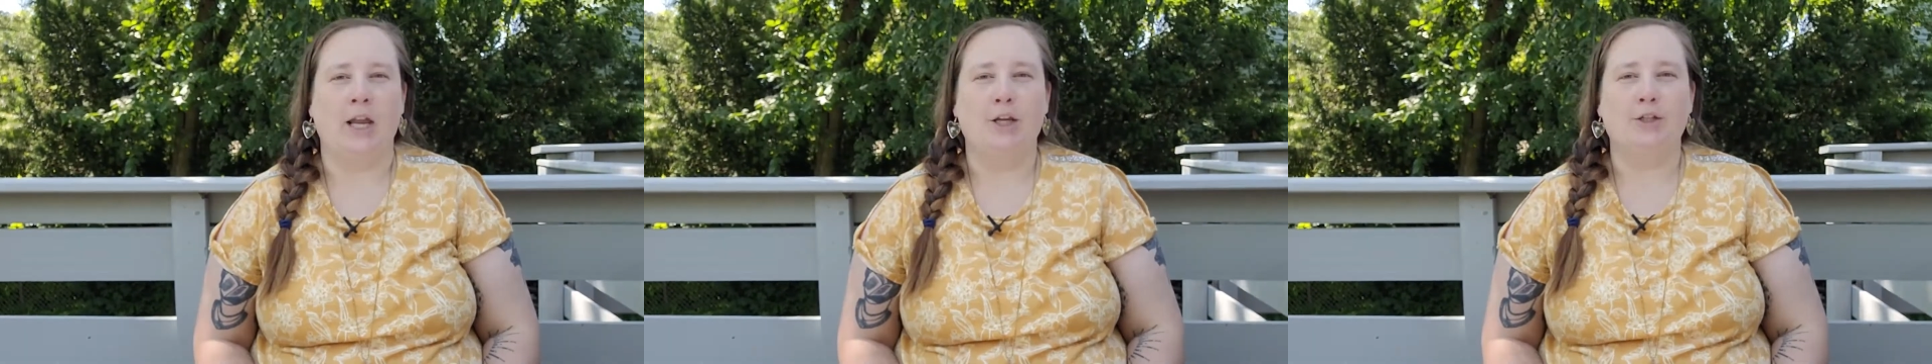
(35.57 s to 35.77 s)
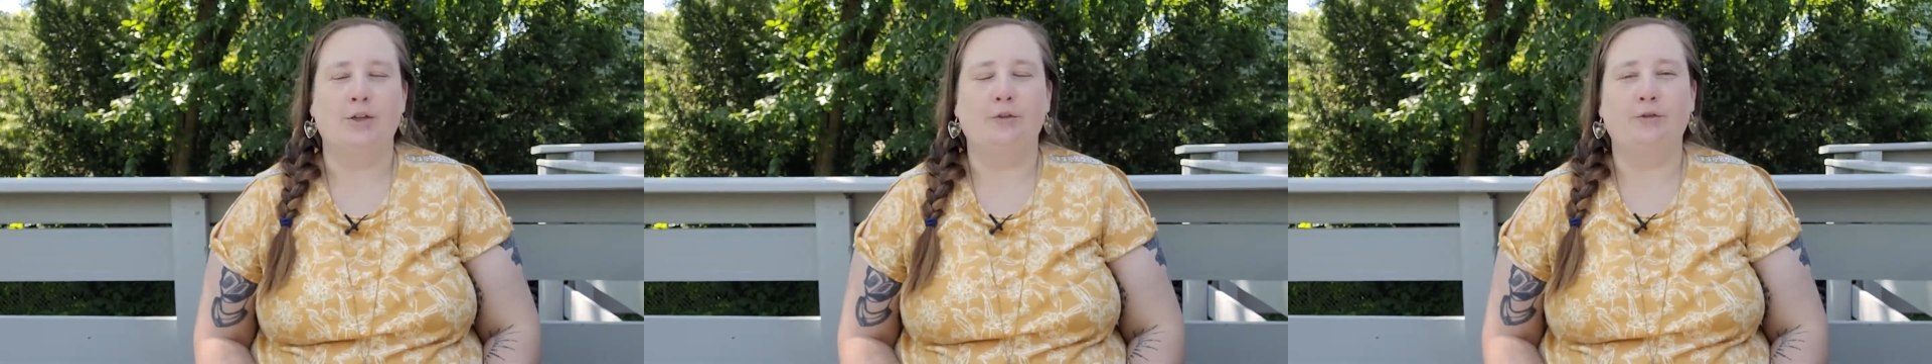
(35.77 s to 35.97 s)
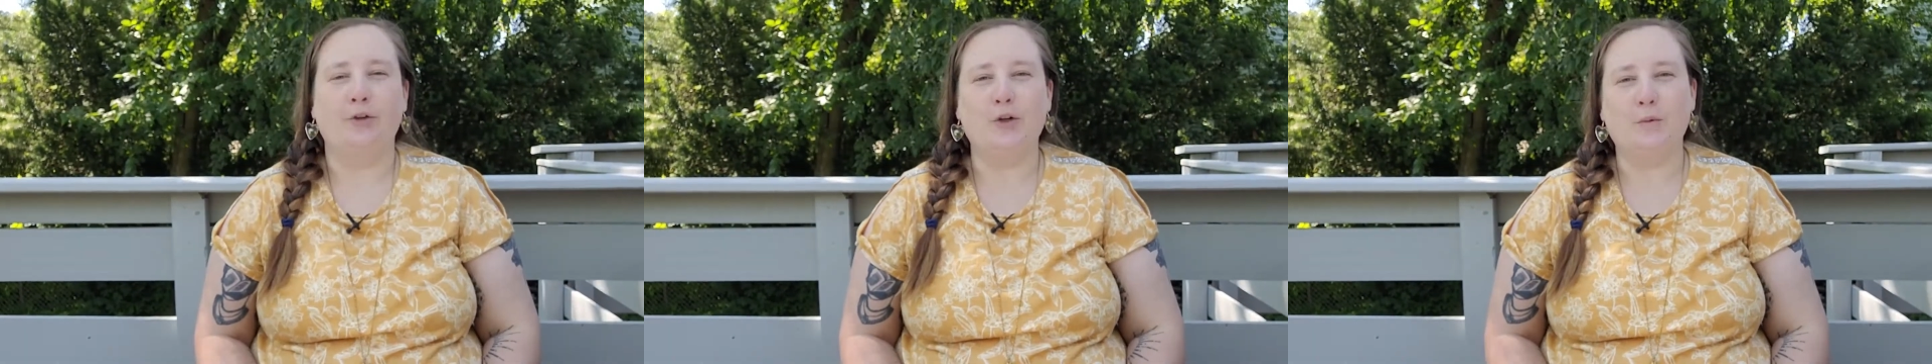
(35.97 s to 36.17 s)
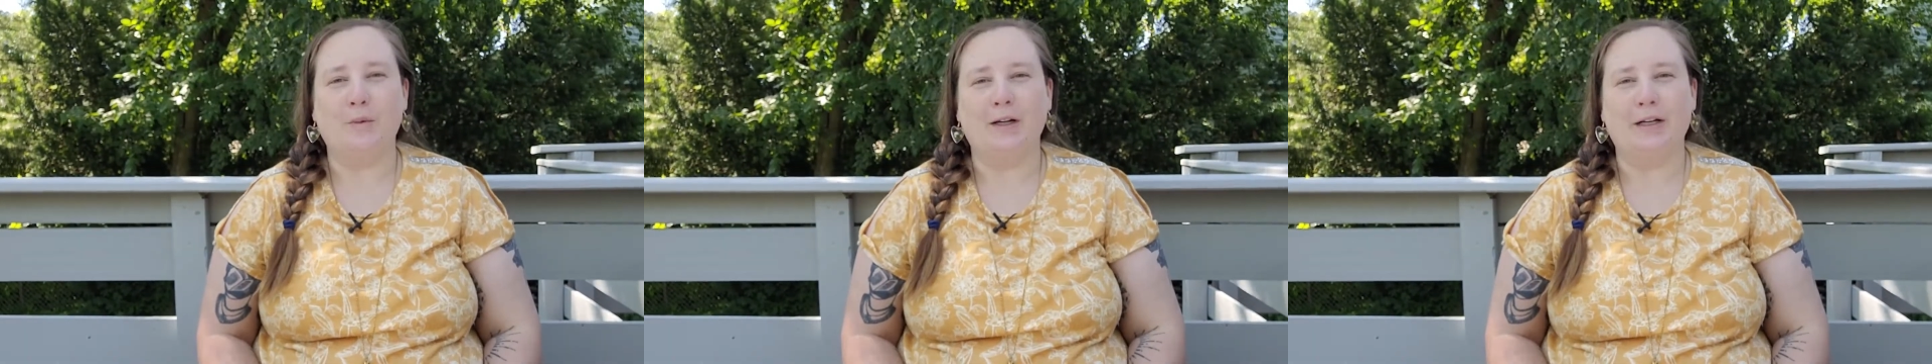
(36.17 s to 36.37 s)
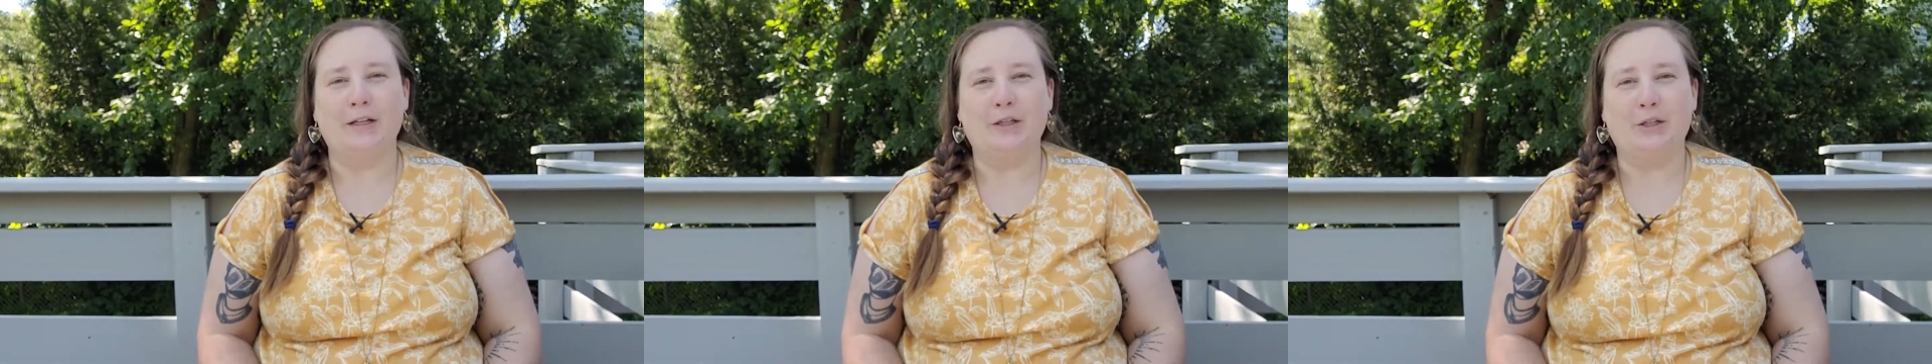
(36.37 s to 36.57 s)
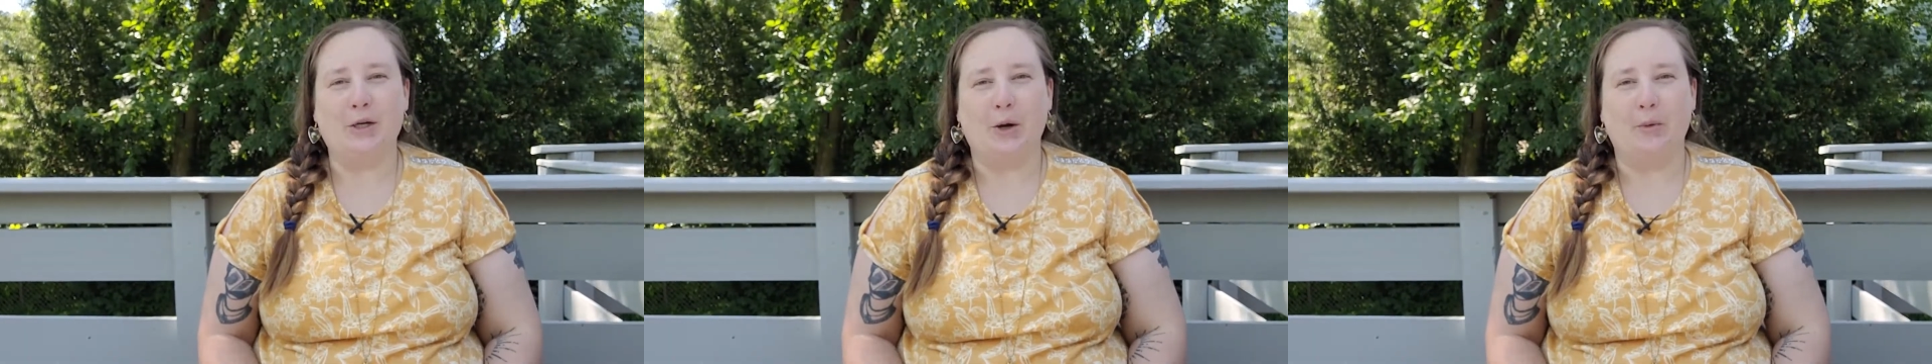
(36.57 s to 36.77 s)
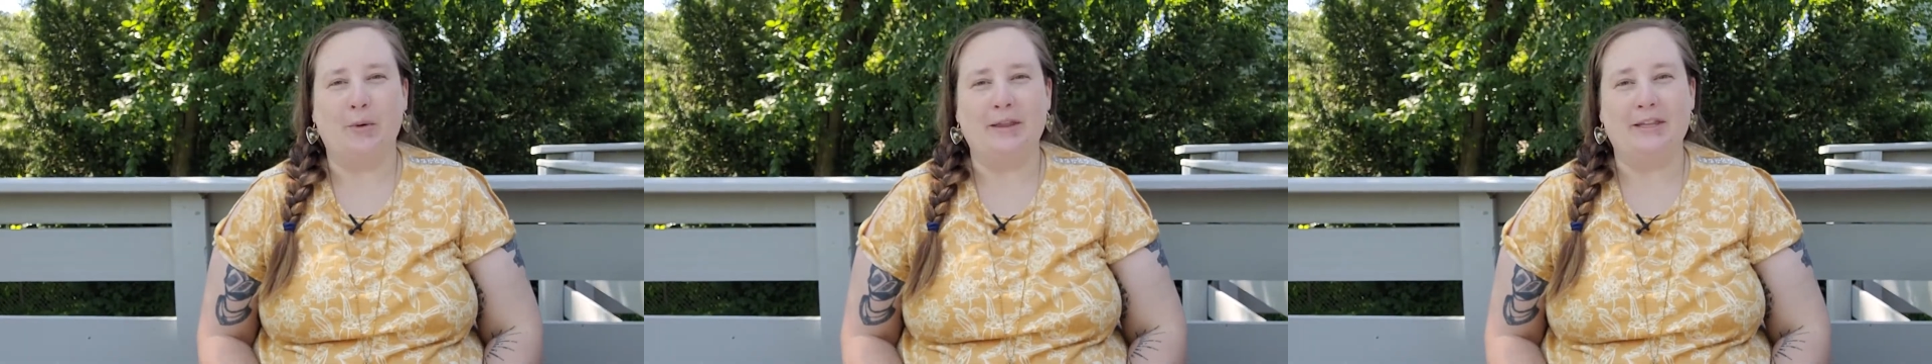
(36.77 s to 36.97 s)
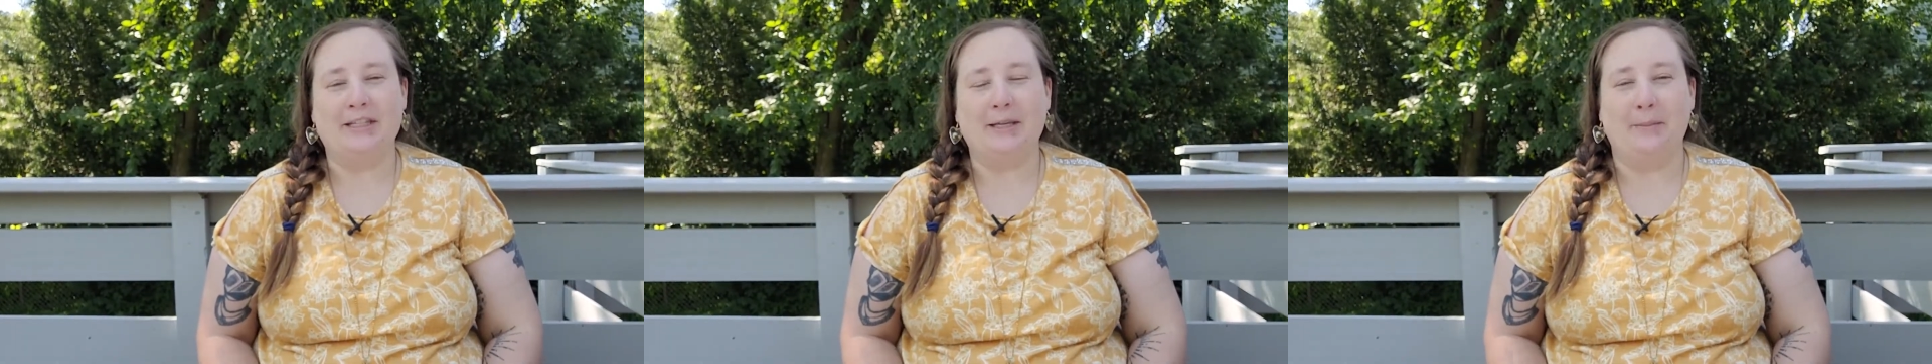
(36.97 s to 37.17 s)
So first we're going to start start
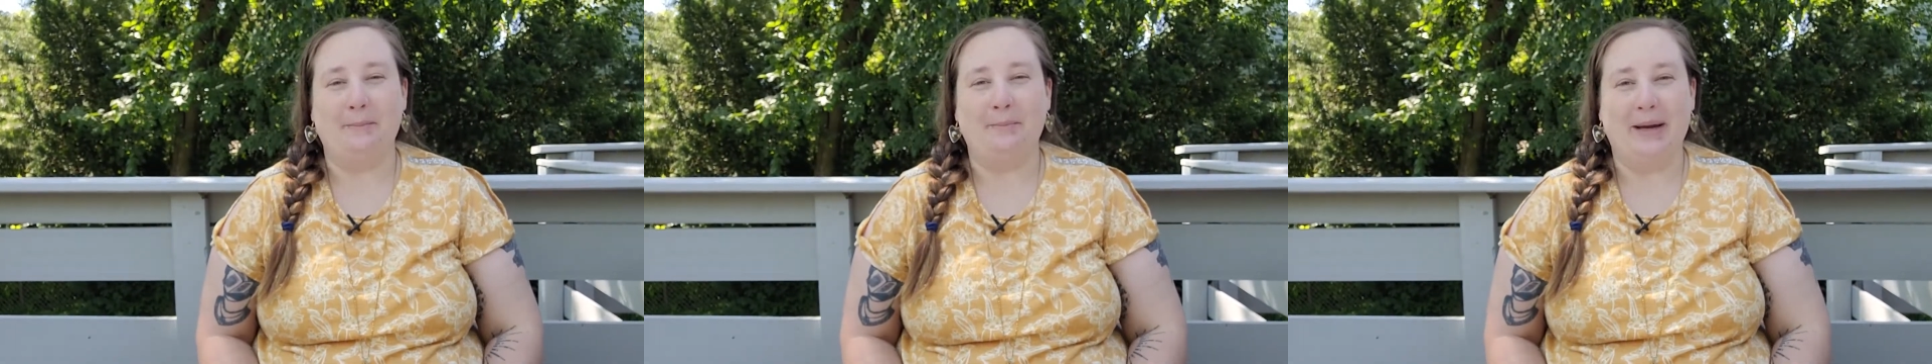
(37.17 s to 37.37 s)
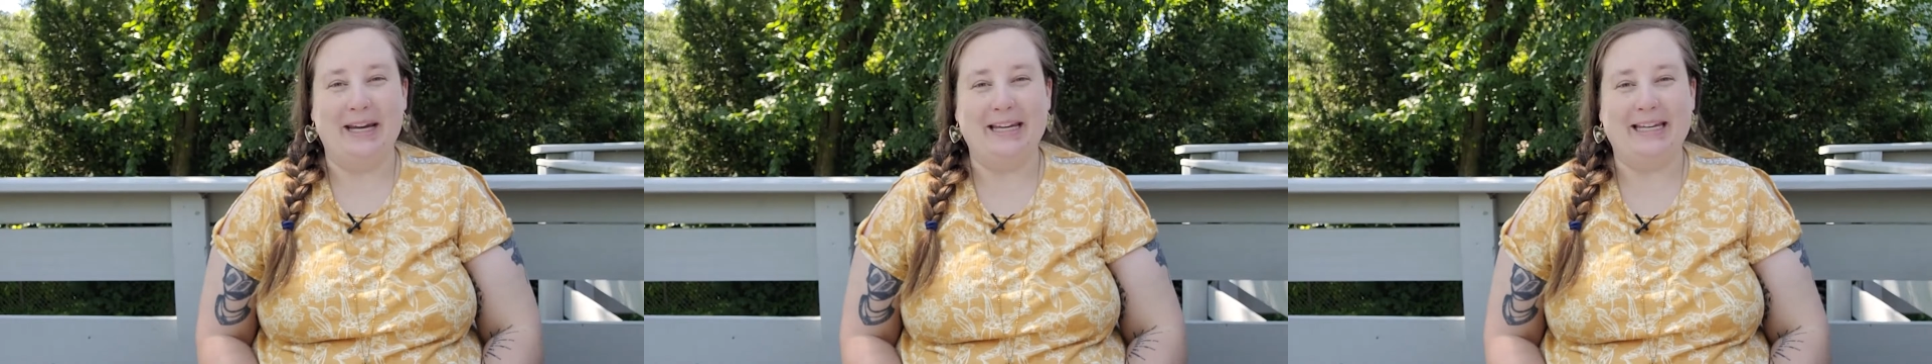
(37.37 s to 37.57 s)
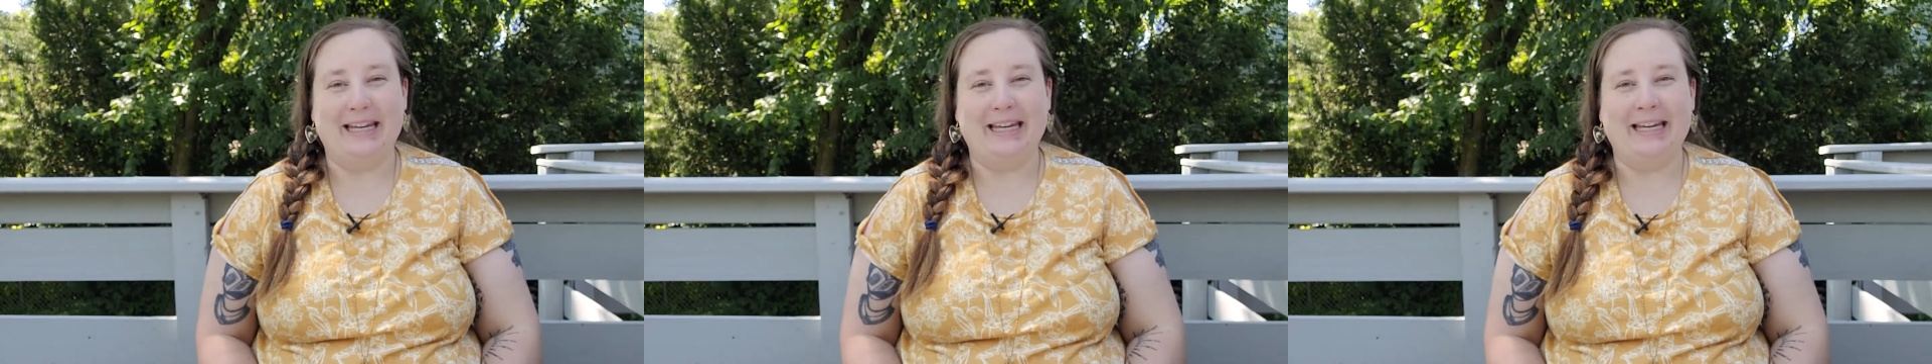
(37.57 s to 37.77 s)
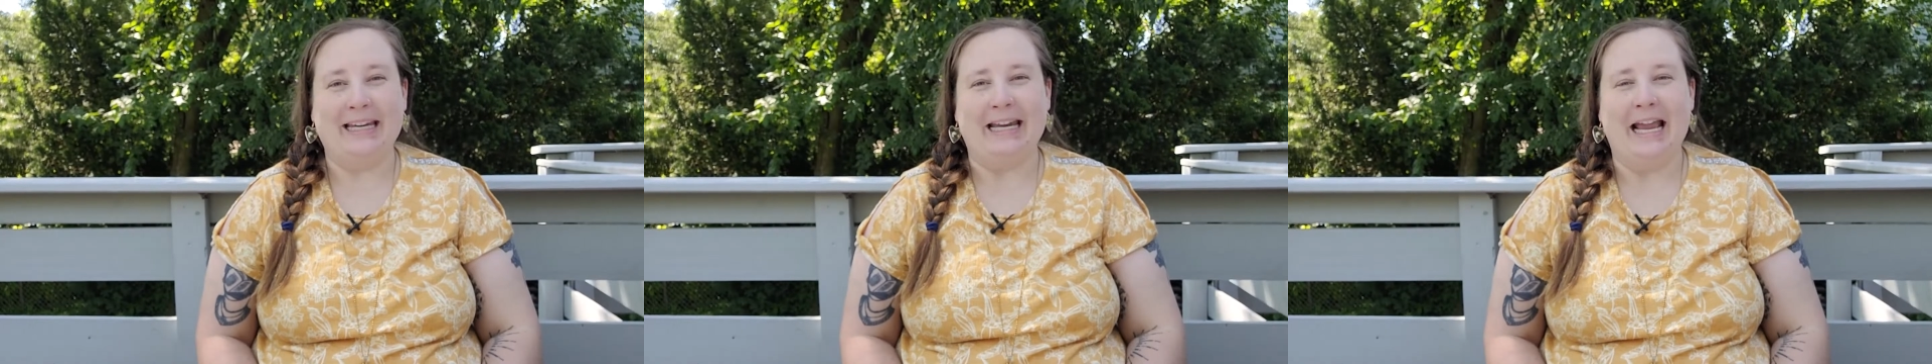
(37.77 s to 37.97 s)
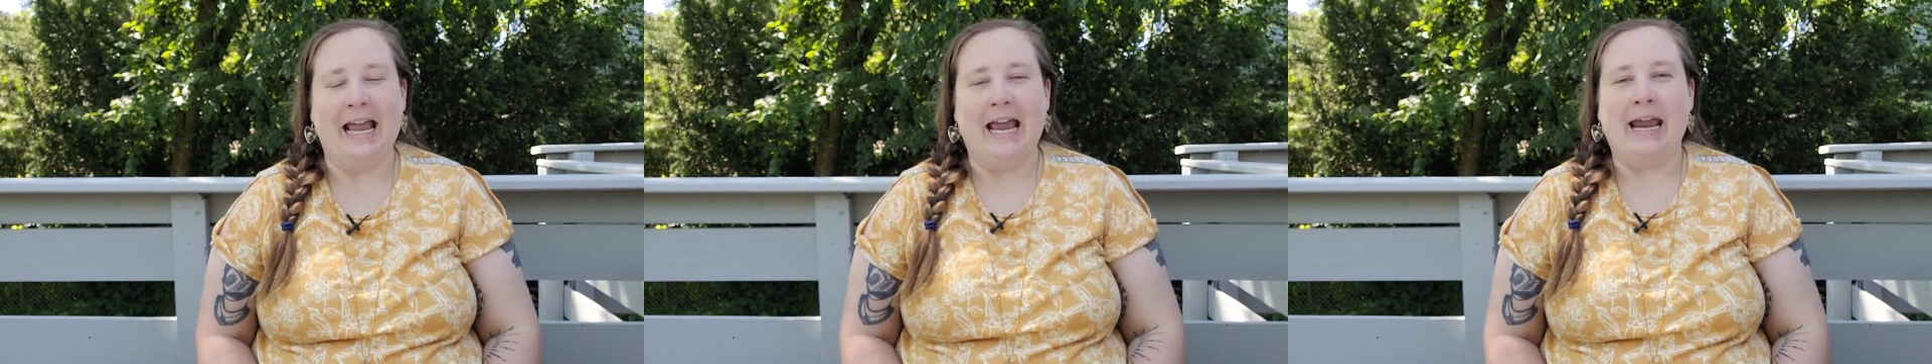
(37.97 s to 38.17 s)
with some baking.